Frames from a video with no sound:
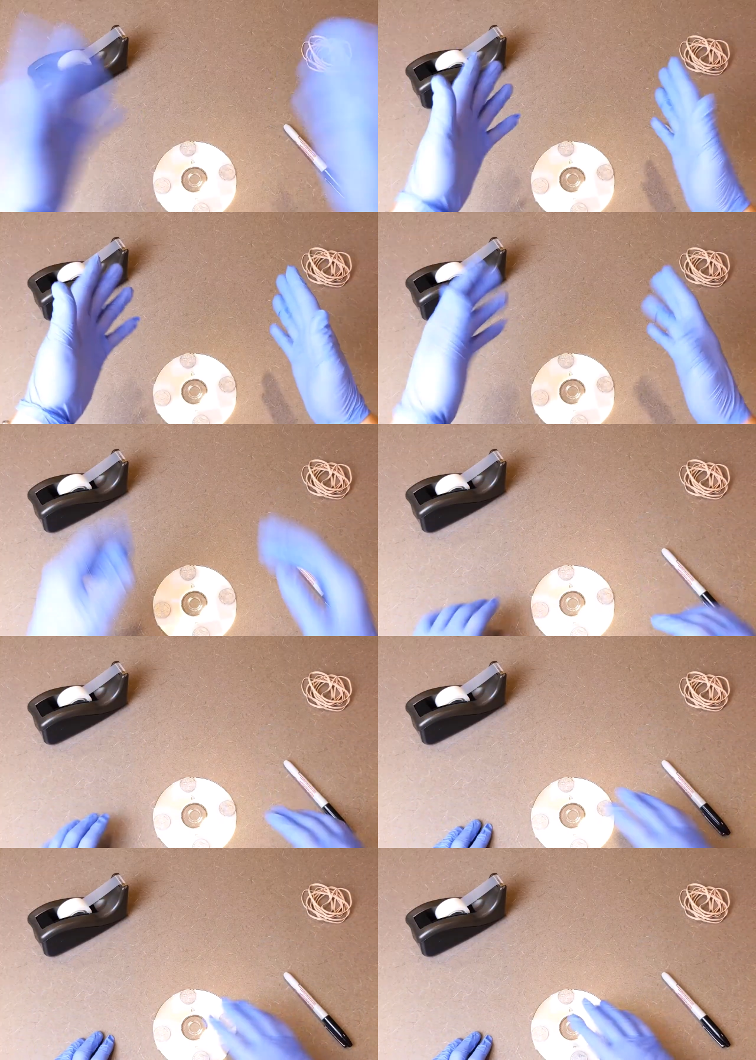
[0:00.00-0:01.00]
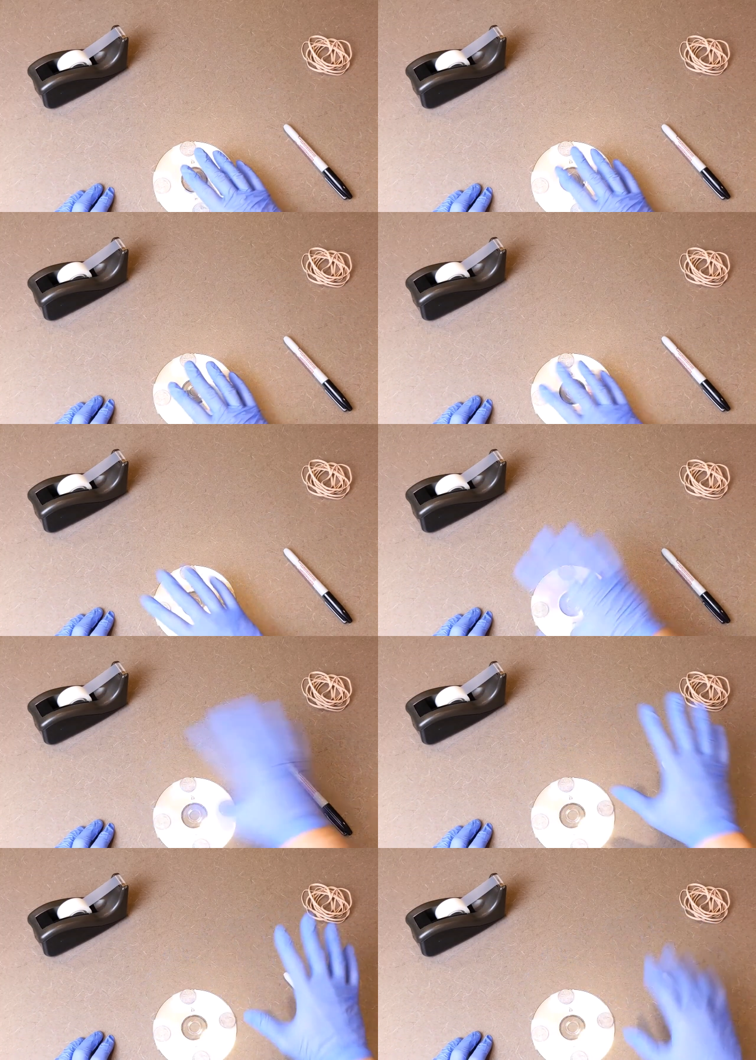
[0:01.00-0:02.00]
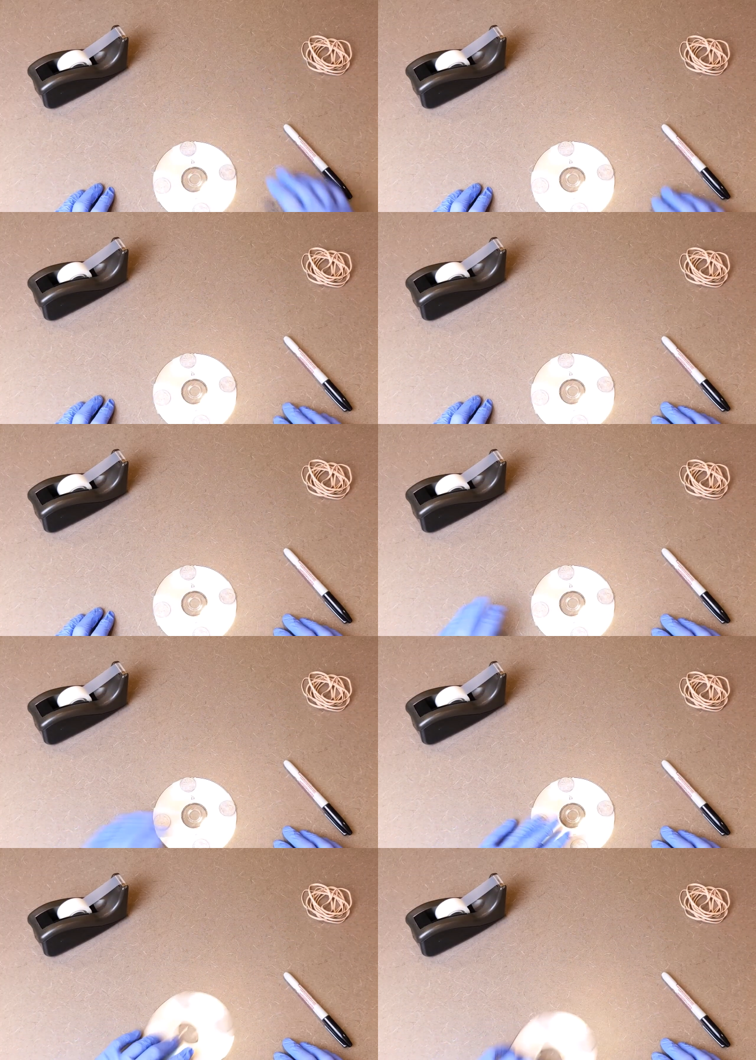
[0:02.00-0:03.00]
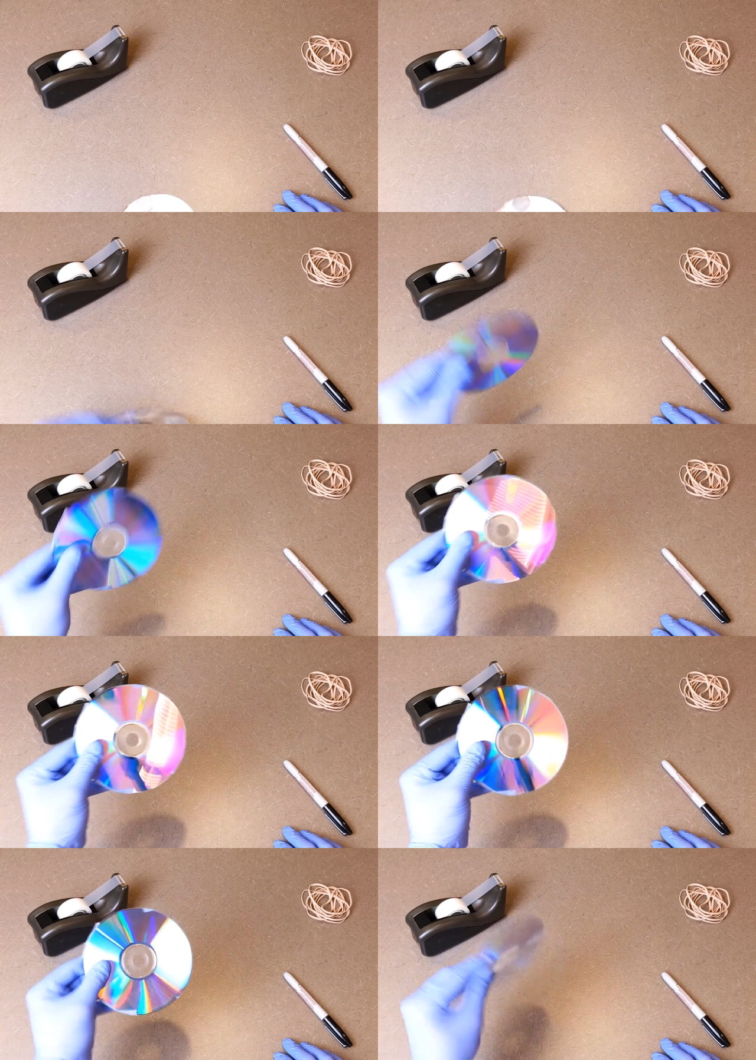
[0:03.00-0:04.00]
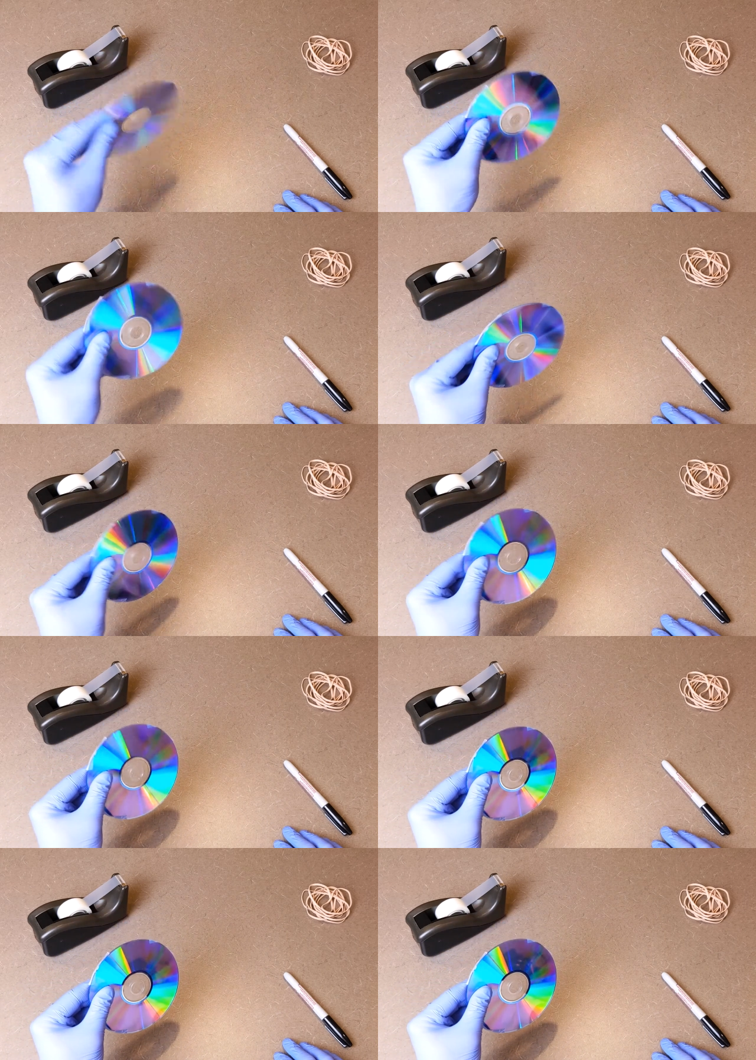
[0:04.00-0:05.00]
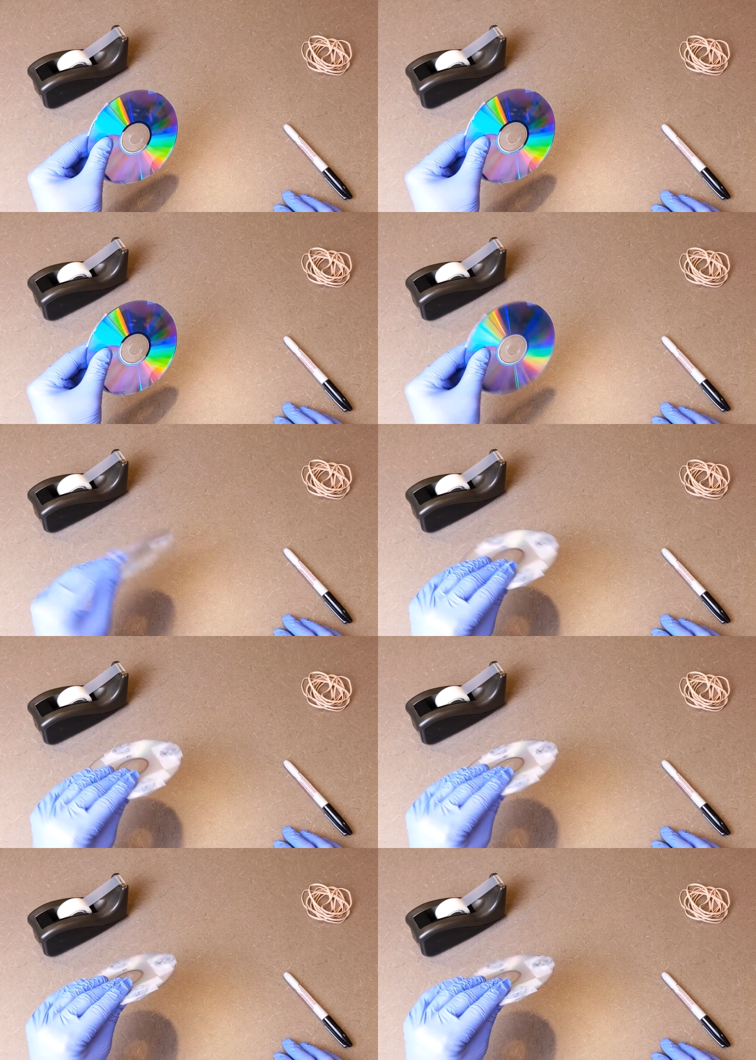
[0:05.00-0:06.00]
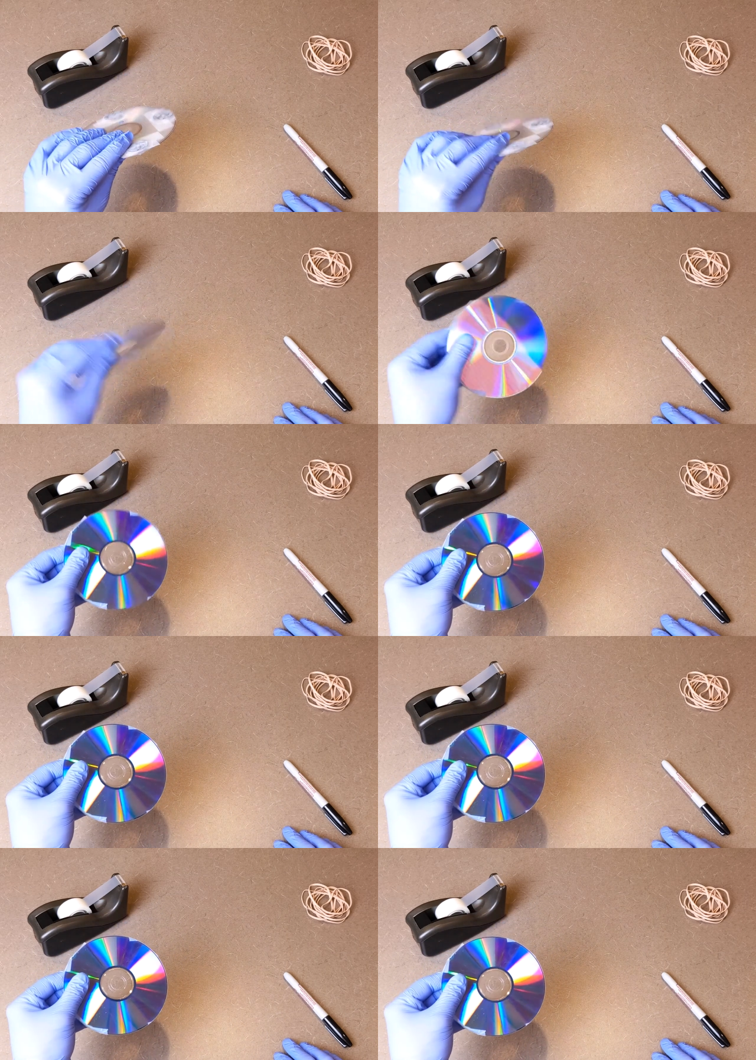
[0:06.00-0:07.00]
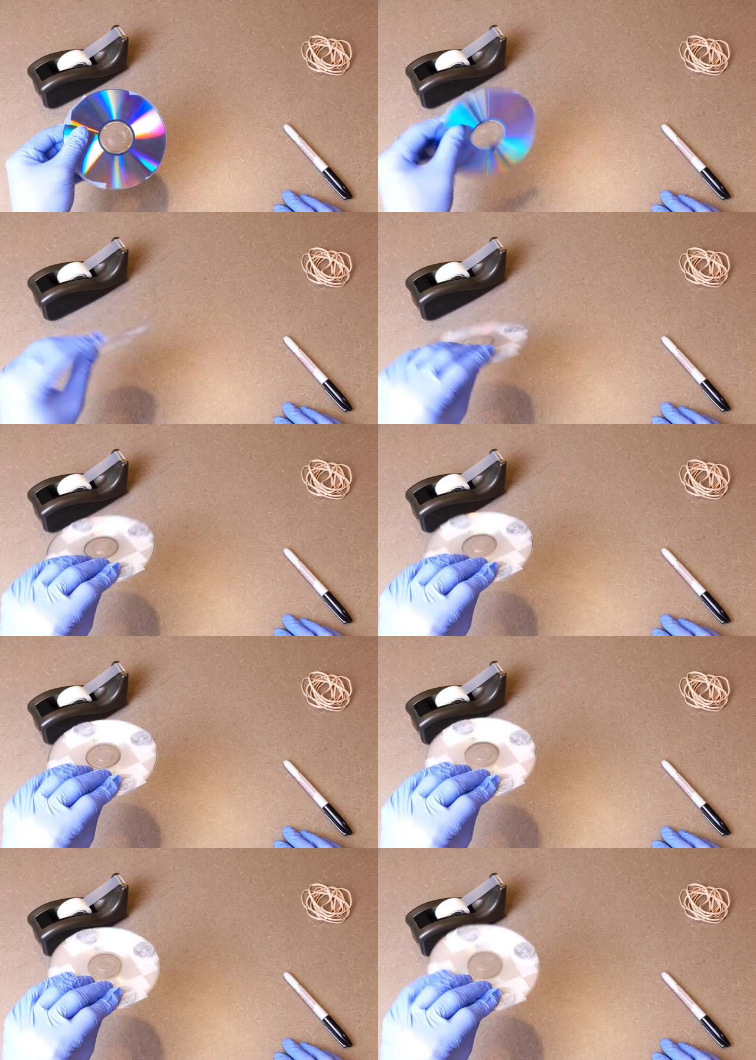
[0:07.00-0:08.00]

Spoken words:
[unreadable: no face in view]